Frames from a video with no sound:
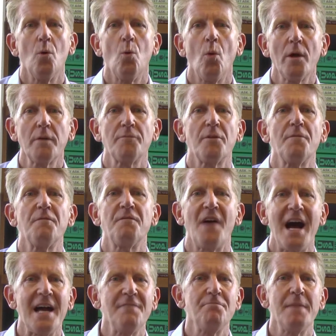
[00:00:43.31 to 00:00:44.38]
one of the
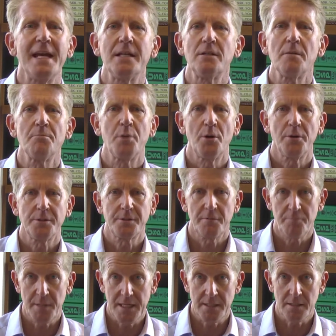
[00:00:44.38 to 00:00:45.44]
five main components
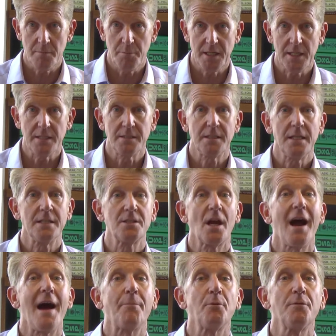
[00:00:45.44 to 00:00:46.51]
of PCBs is
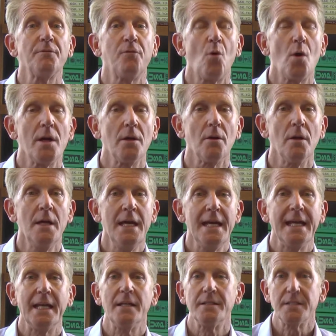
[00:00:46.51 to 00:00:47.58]
copper foil,
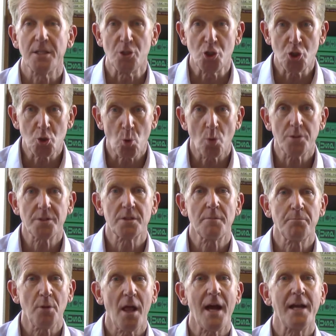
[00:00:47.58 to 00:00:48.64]
and it is in short
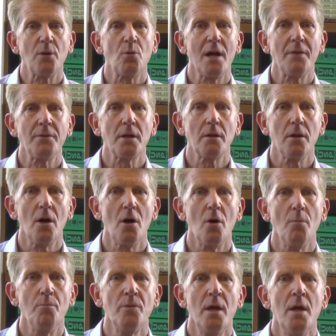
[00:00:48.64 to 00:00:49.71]
supply around the
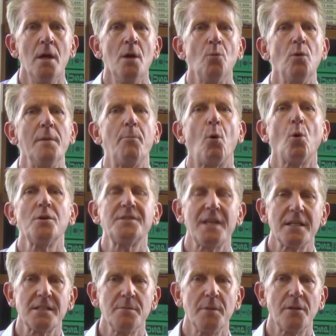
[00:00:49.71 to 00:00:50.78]
globe. Reports
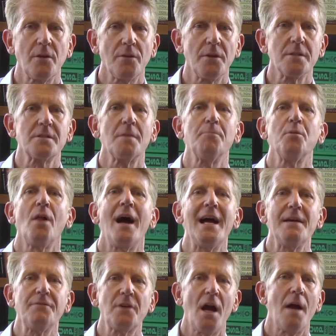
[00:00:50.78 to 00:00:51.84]
estimate that the
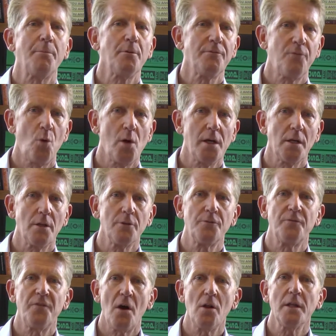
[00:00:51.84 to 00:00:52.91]
supply of copper foil is
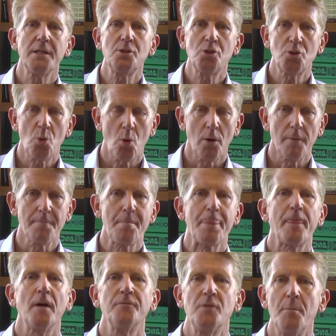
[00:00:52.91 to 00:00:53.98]
falling short
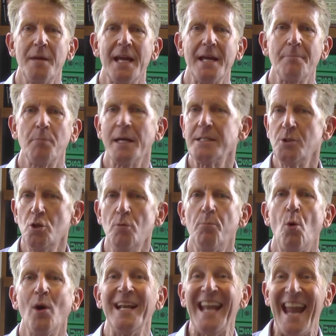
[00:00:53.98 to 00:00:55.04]
of demand by
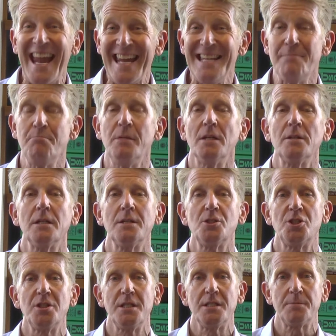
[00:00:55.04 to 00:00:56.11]
2.8 million
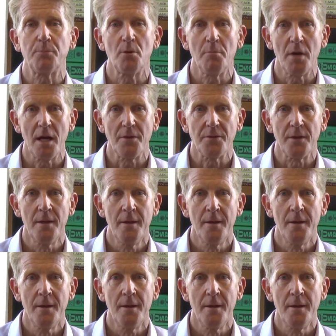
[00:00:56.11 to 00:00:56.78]
sheets per month.